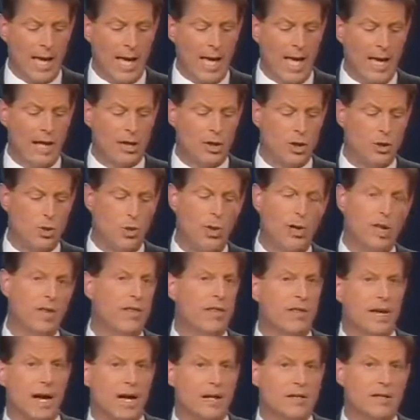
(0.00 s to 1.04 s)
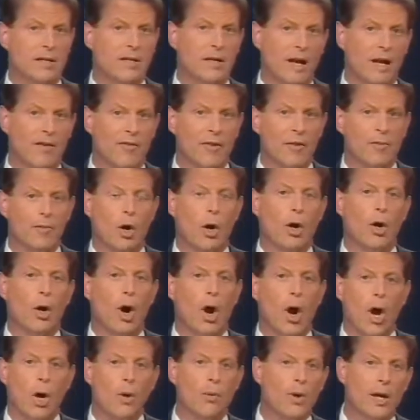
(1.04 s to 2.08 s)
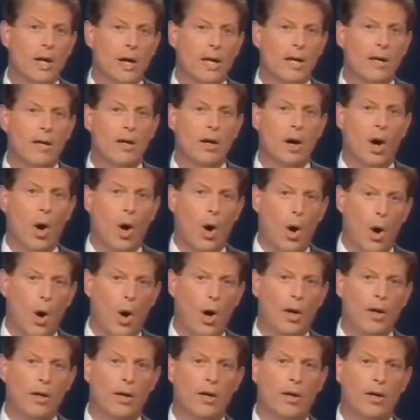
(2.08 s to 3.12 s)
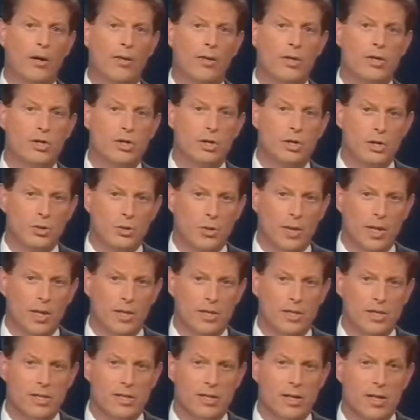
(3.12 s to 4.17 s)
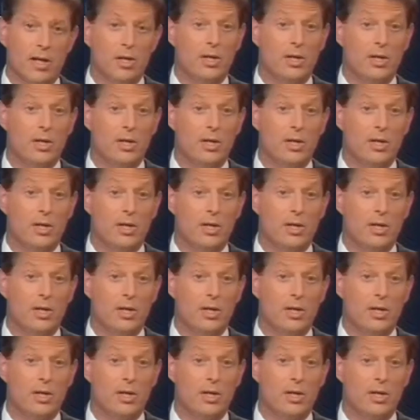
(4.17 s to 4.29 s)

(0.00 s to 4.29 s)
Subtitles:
and 20,000 of them are already on the streets.